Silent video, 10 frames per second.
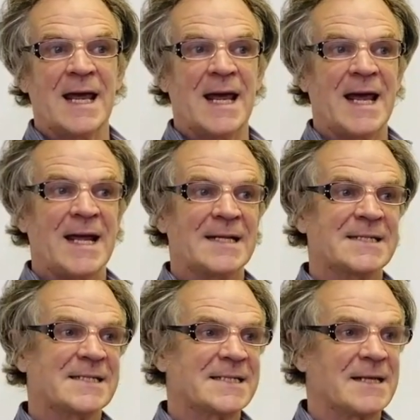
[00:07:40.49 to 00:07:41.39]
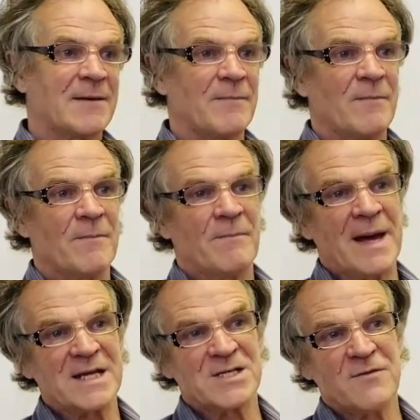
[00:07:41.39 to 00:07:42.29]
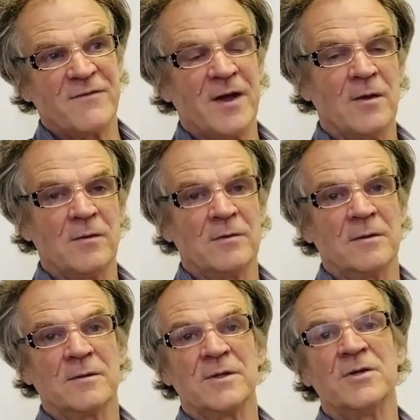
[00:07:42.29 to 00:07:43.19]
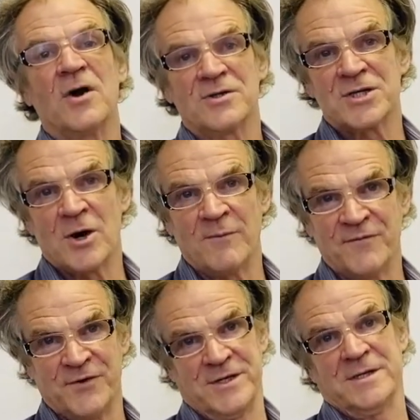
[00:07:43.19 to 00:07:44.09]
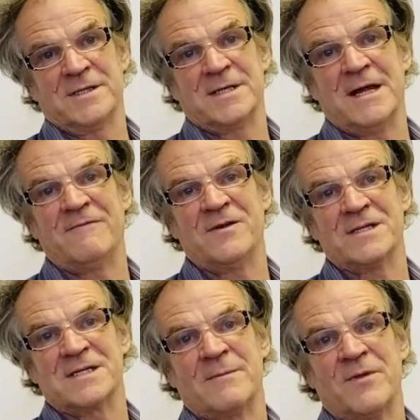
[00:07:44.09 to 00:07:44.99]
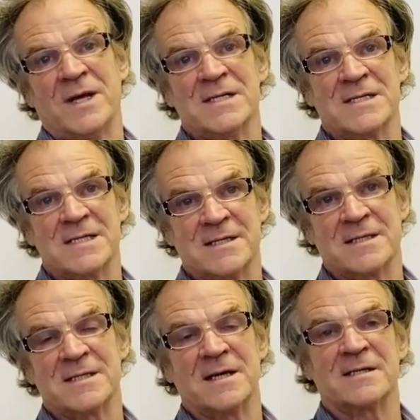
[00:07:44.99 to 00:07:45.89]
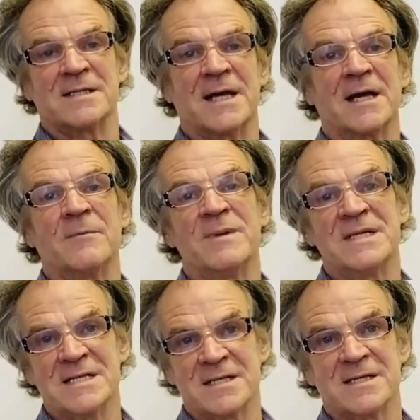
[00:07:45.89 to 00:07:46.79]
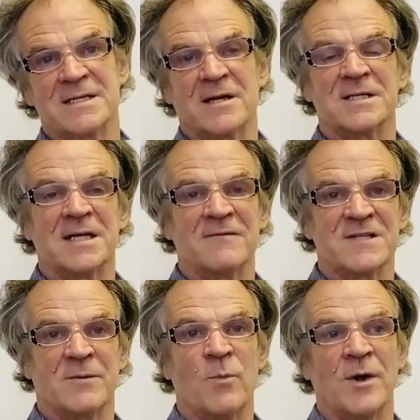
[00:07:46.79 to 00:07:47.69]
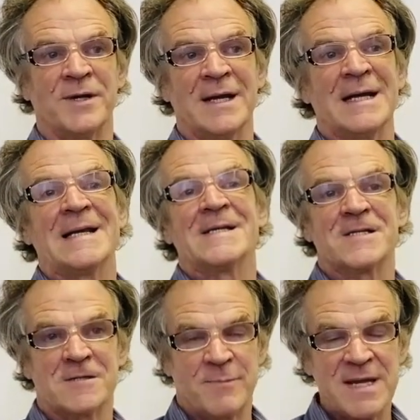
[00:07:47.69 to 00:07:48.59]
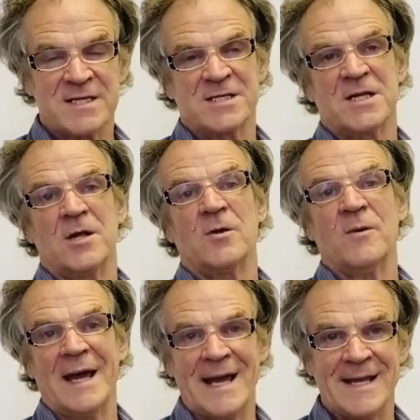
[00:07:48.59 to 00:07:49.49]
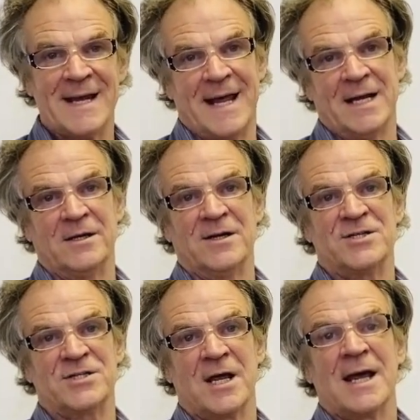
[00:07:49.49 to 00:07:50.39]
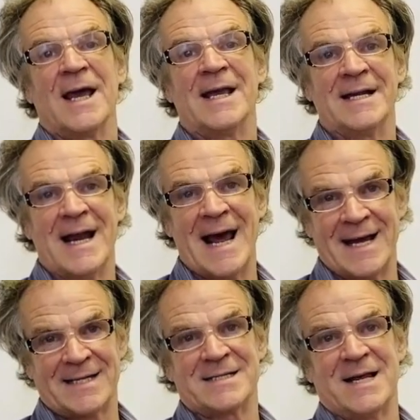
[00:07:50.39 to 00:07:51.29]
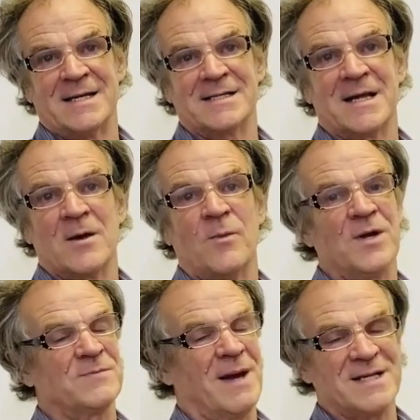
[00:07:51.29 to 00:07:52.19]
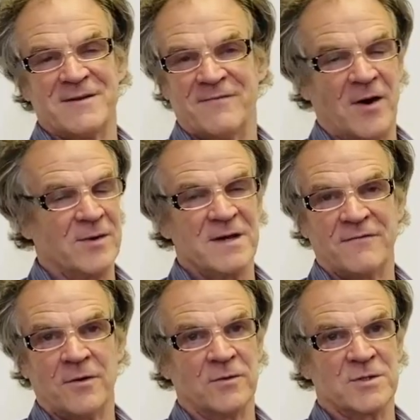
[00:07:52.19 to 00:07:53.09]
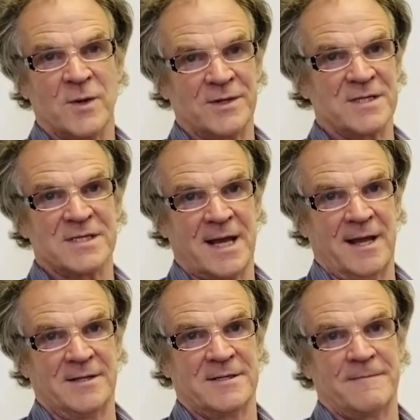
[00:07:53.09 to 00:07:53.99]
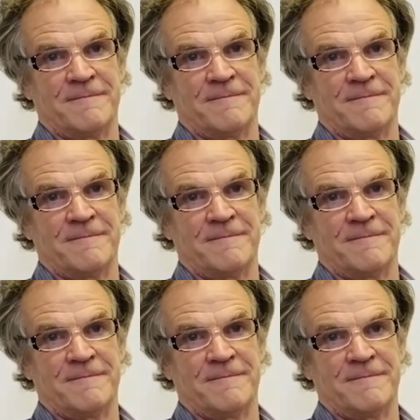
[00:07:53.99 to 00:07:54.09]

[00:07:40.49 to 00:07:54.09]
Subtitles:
it makes you feel not confident if something is disconcerting. It can be disconcerting if someone speaks to you in English in an accent which makes it very difficult to understand.